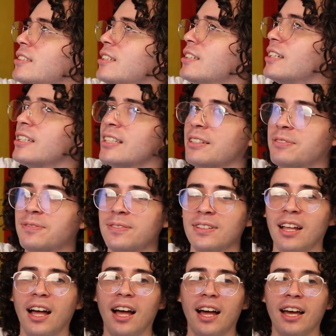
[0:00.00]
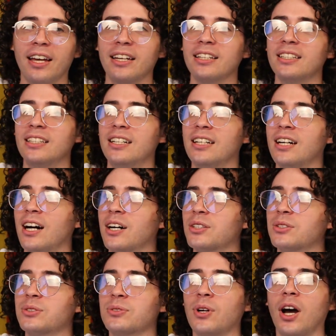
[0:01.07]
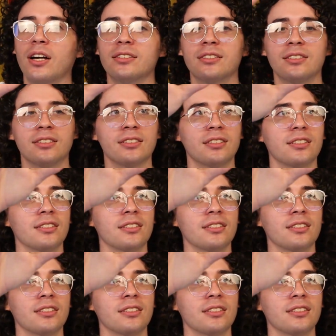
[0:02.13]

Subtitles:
and they fly across